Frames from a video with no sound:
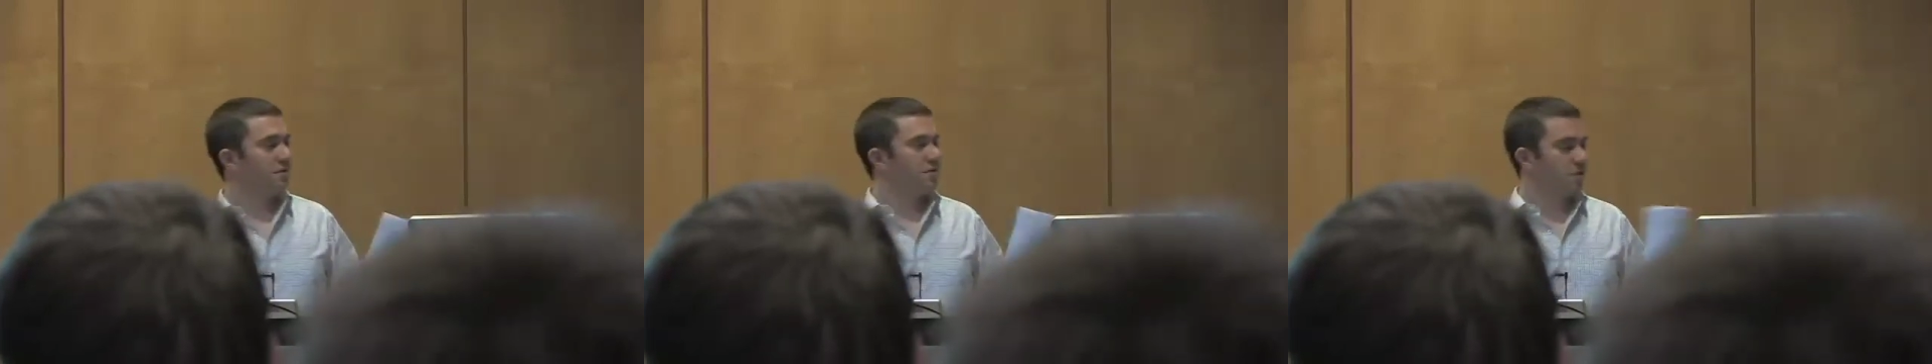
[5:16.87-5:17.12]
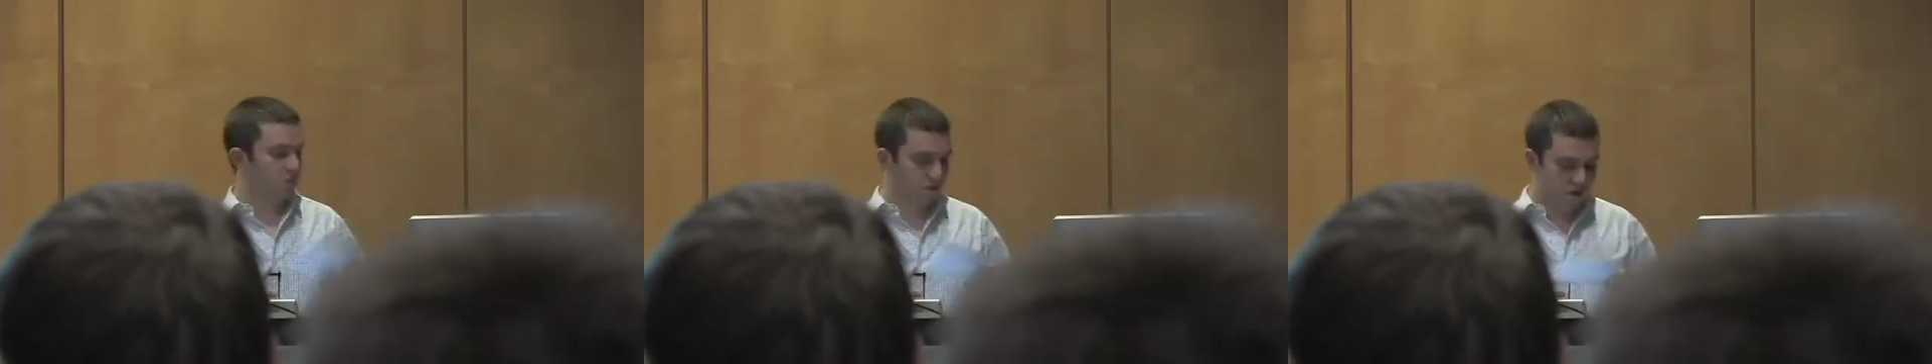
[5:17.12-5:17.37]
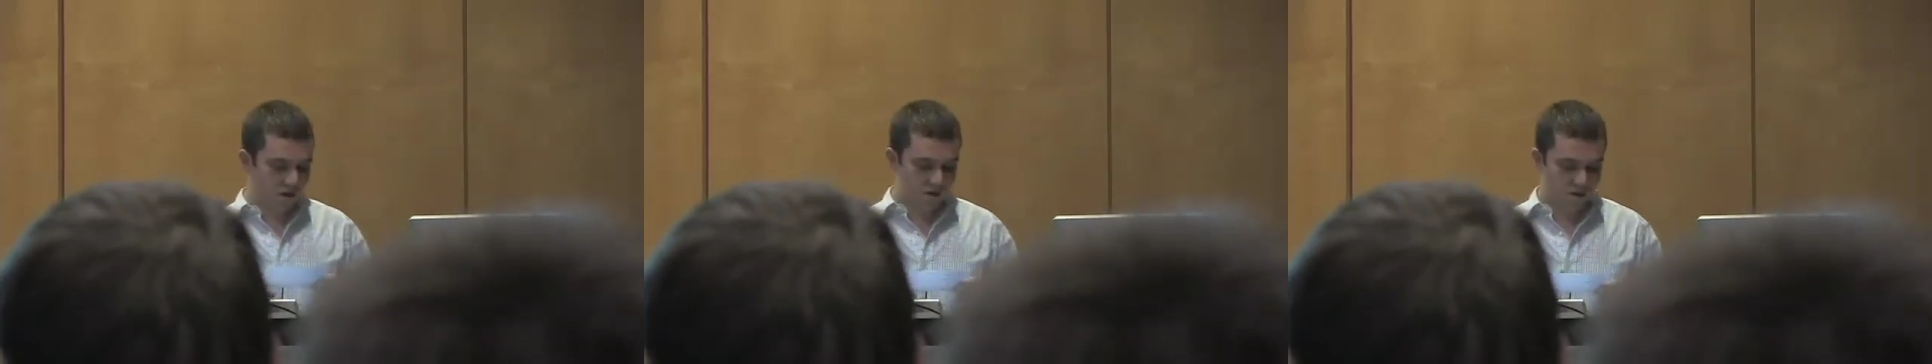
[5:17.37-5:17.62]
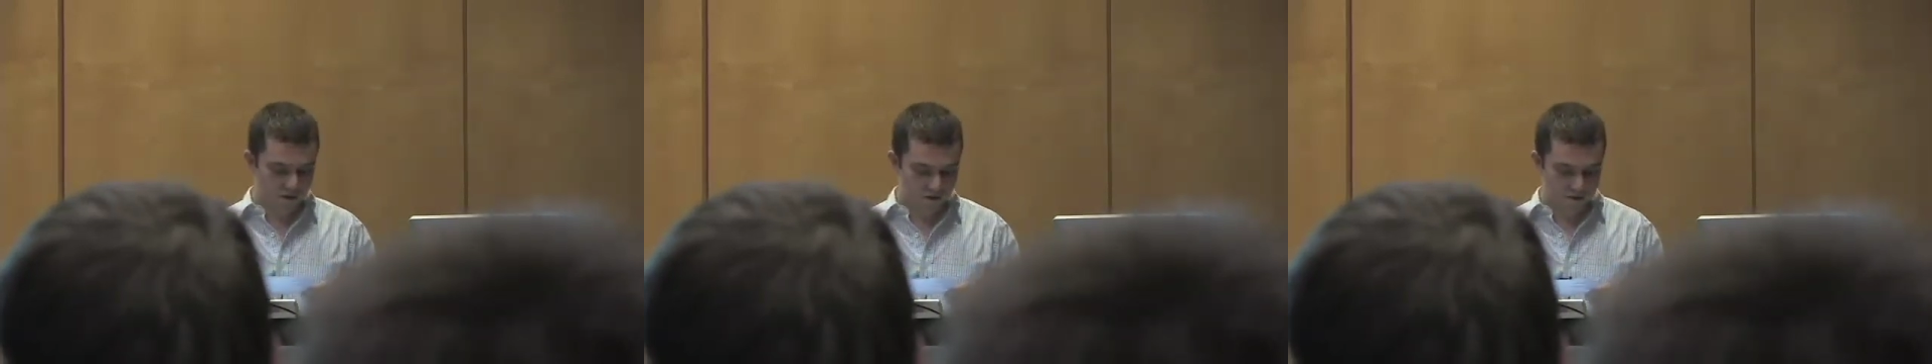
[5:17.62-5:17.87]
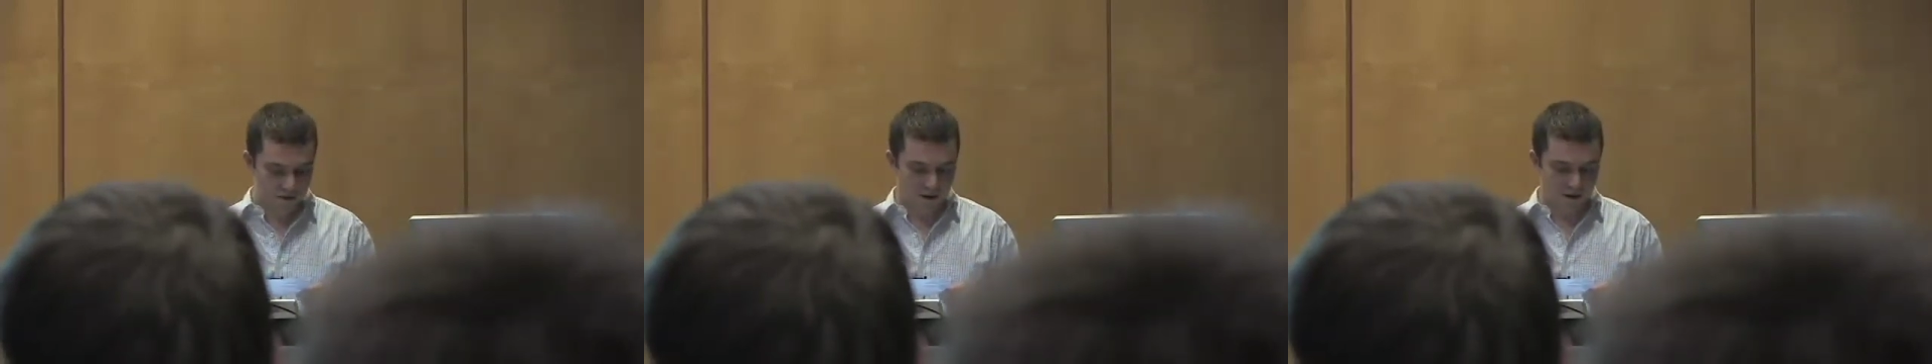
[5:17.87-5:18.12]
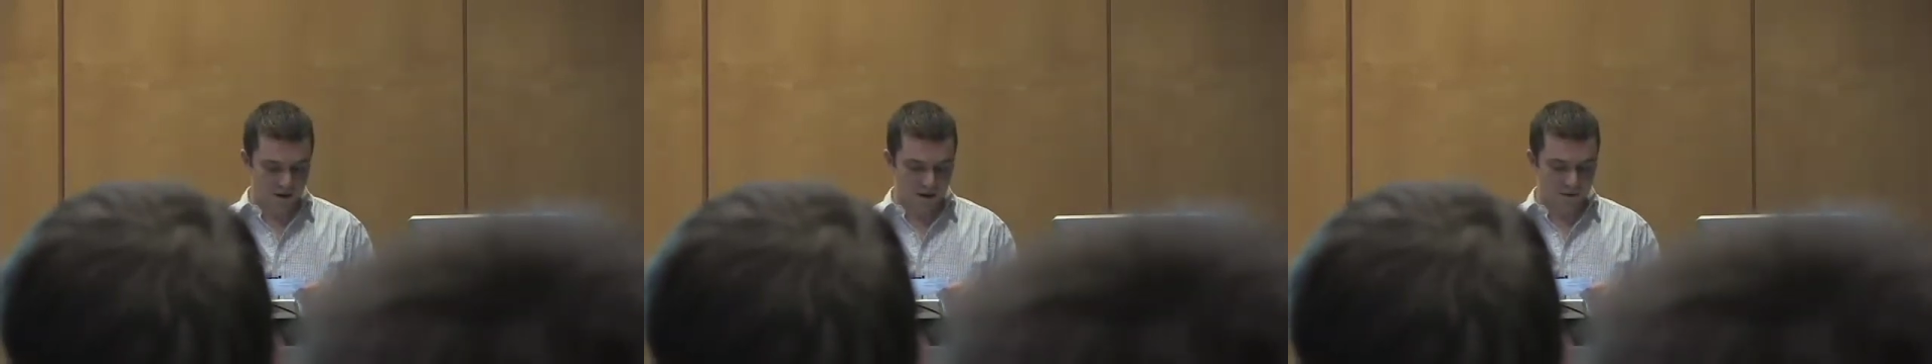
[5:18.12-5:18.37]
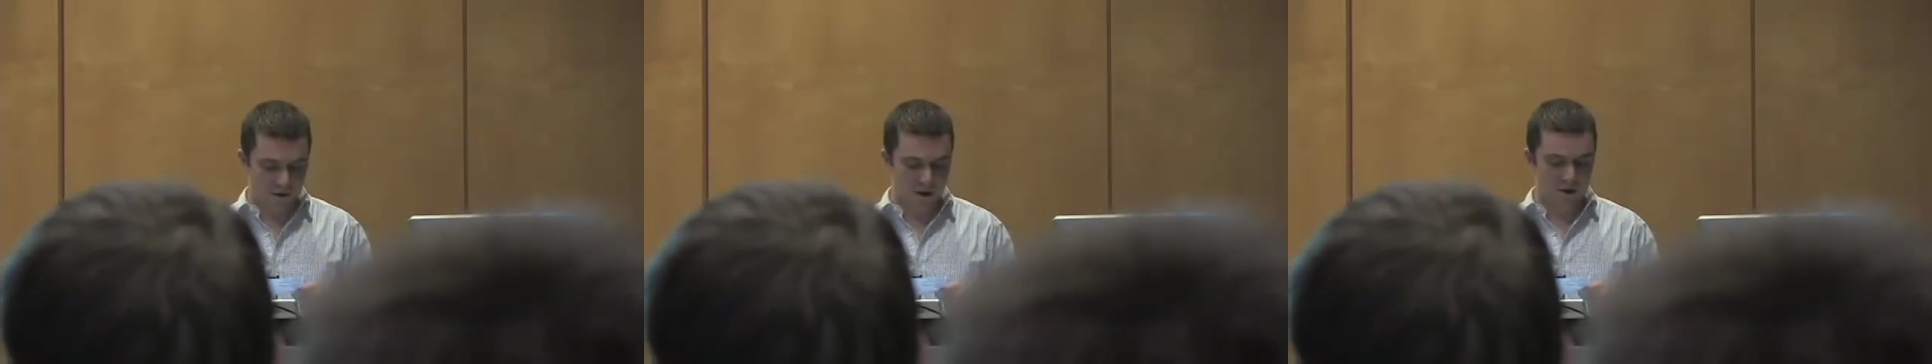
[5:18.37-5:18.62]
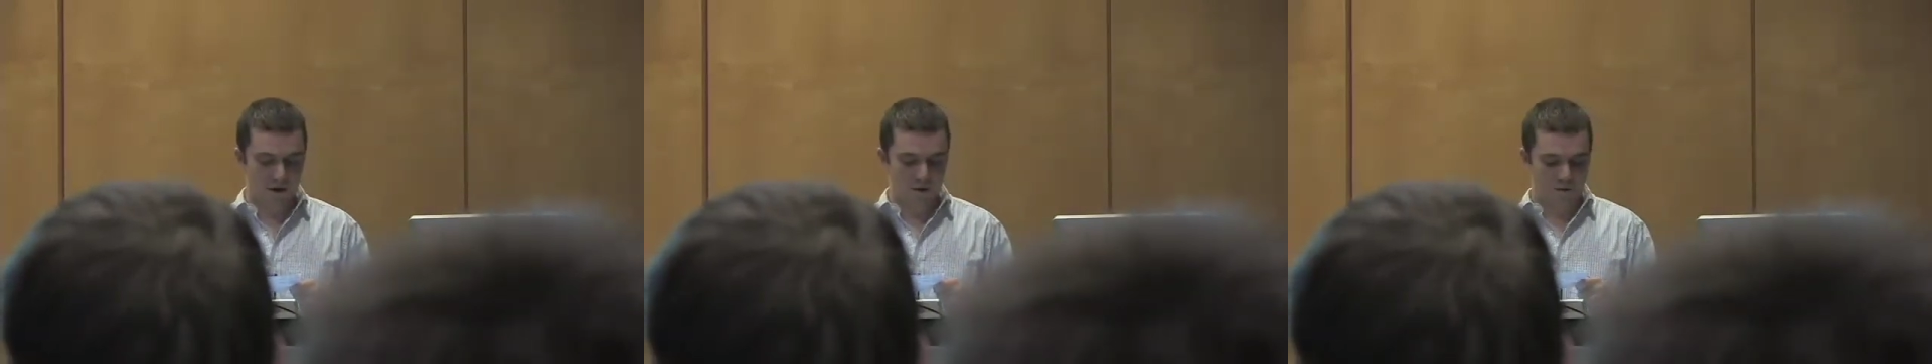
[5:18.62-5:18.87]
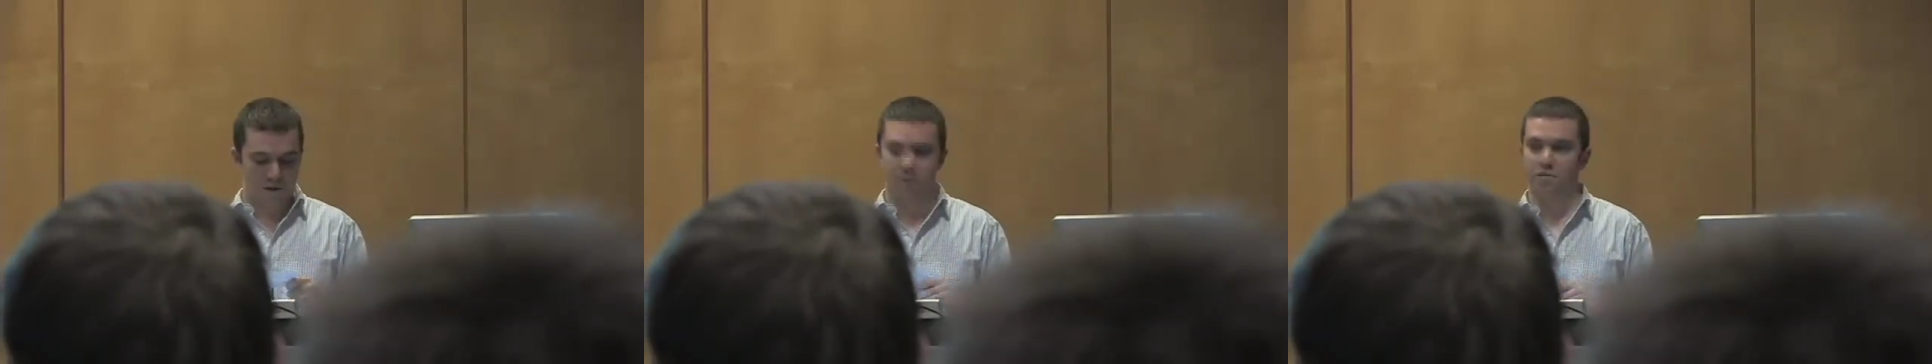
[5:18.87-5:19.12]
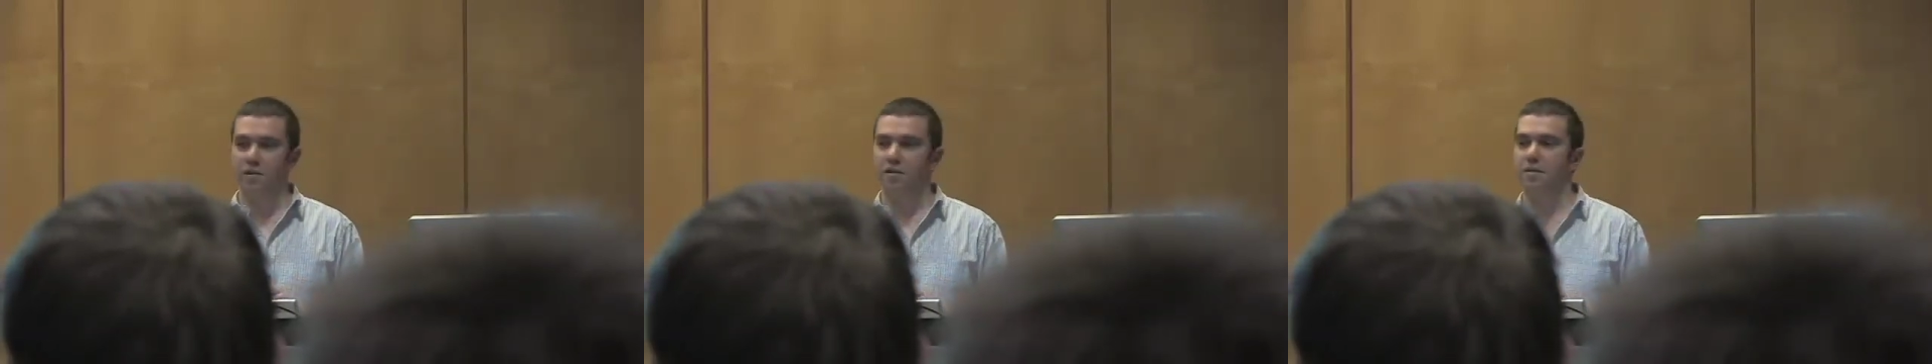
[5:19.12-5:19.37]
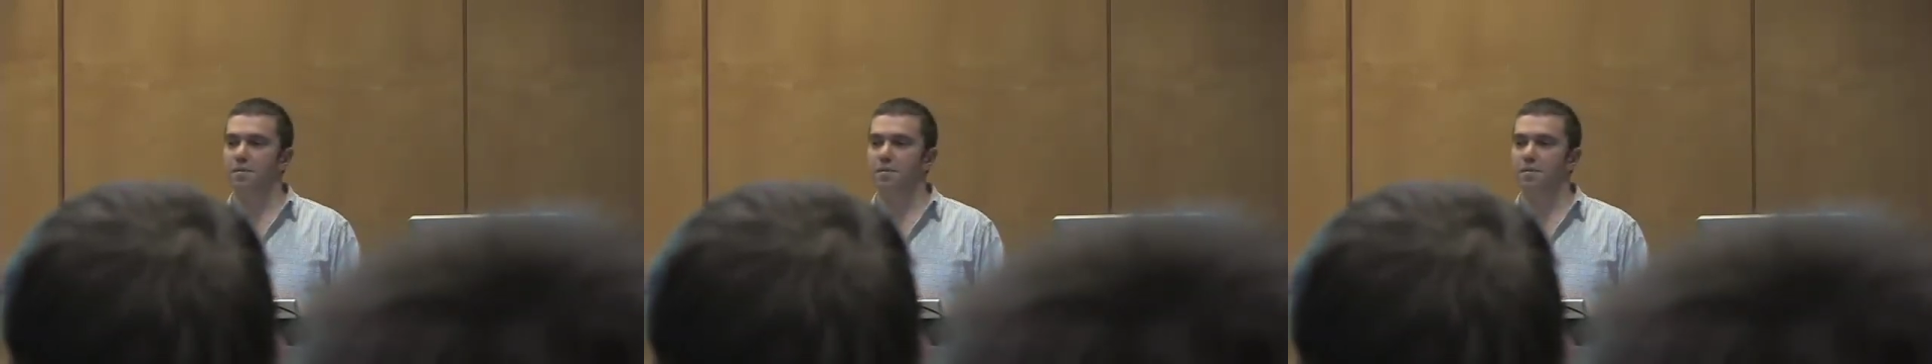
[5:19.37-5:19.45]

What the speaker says: Josh, my co-founder.